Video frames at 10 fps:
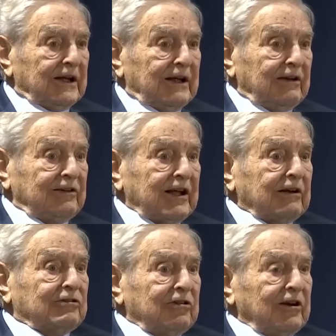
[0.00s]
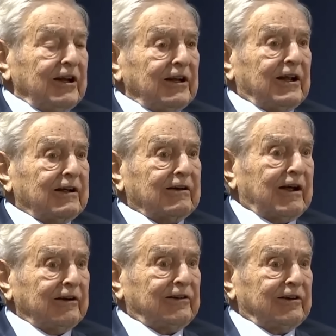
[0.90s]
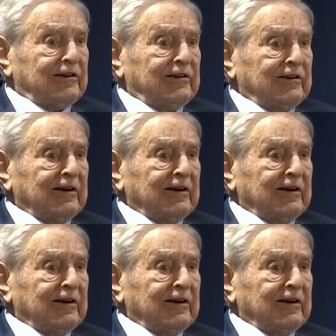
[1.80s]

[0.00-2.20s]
He's actually in a crisis.